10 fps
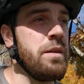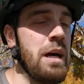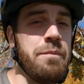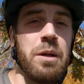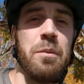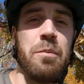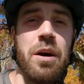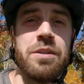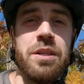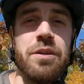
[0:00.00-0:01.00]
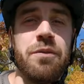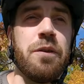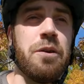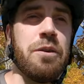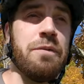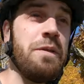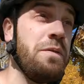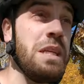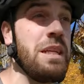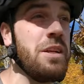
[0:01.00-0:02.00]
I've been in Boston for
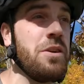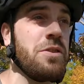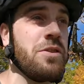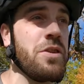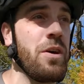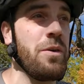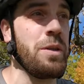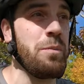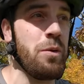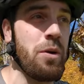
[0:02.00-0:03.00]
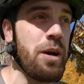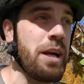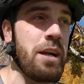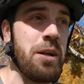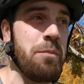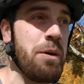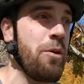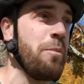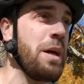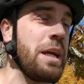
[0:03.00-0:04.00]
15 years or so, and the more I got into
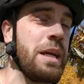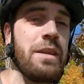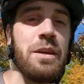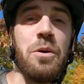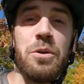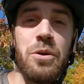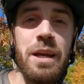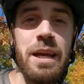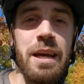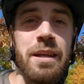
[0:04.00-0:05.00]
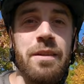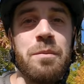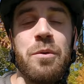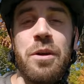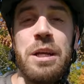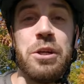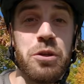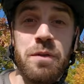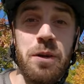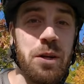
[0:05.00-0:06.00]
mountain biking, the older I get, the more
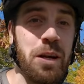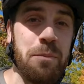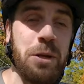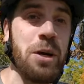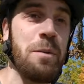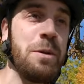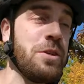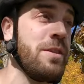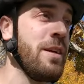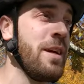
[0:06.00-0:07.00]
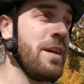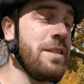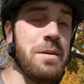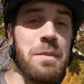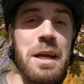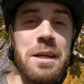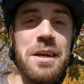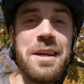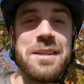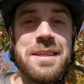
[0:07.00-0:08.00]
introverted I become. It just didn't make a
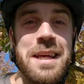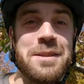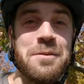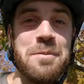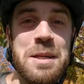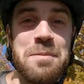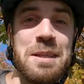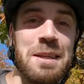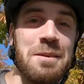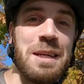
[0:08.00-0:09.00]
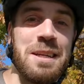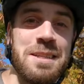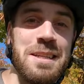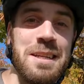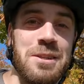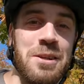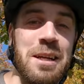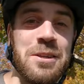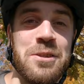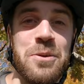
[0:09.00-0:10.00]
ton of sense for me to be living in a city
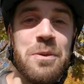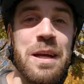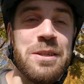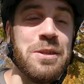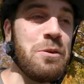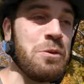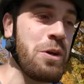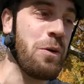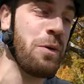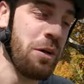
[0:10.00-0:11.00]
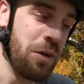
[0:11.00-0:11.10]
trying to do what I do. So